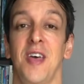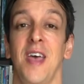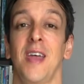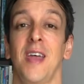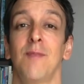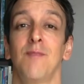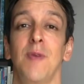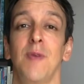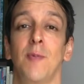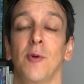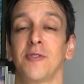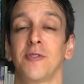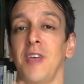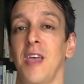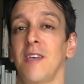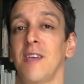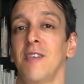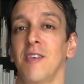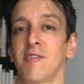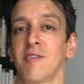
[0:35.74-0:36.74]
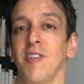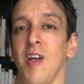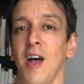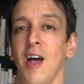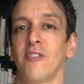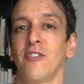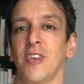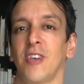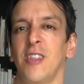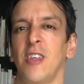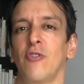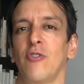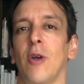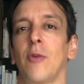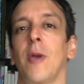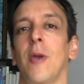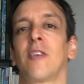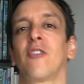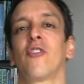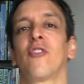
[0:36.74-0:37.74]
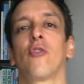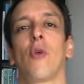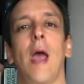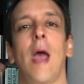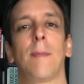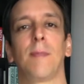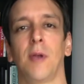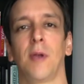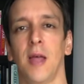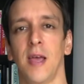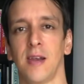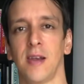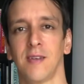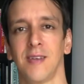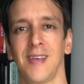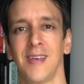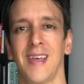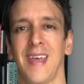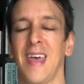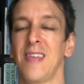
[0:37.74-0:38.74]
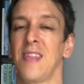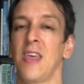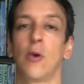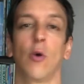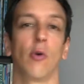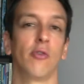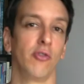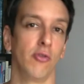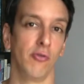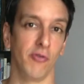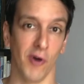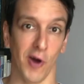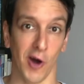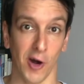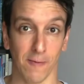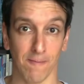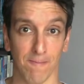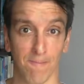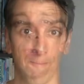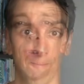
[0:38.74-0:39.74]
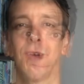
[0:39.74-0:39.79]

then people take this logic and they try to extrapolate and they go too far.